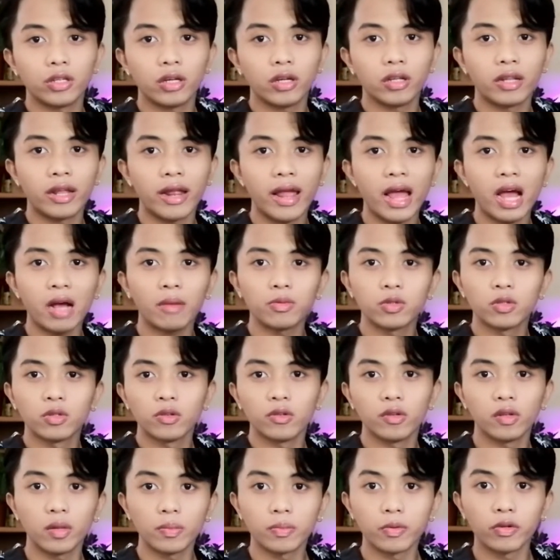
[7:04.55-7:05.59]
an
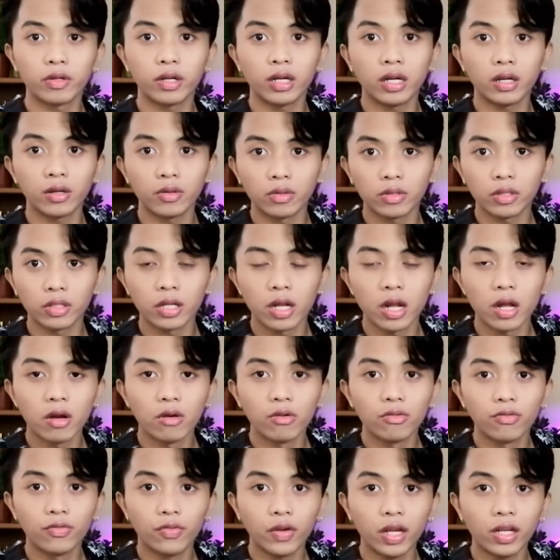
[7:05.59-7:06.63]
absolutely pronounced
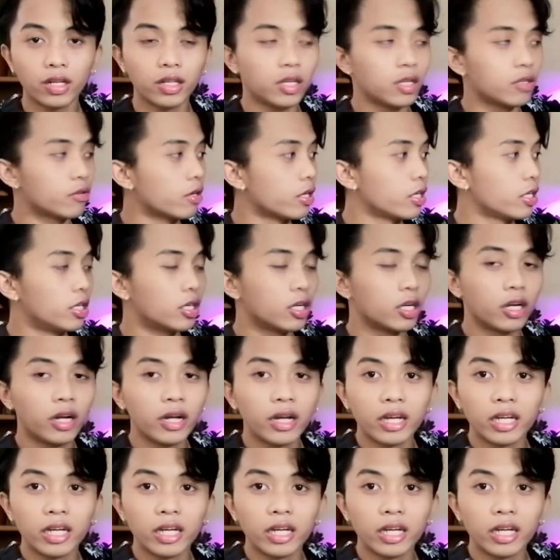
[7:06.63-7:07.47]
veining right here,